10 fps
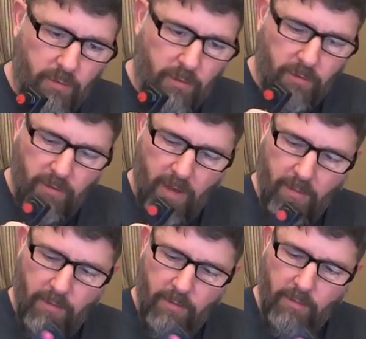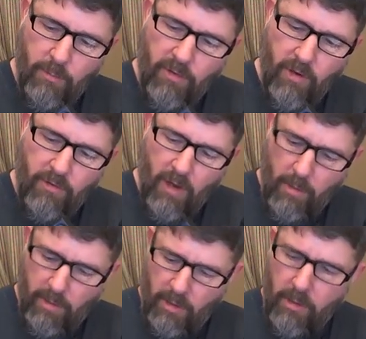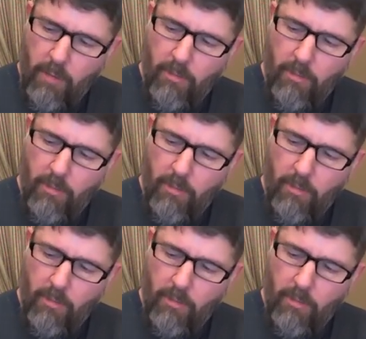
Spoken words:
to 10. This is a potentiometer.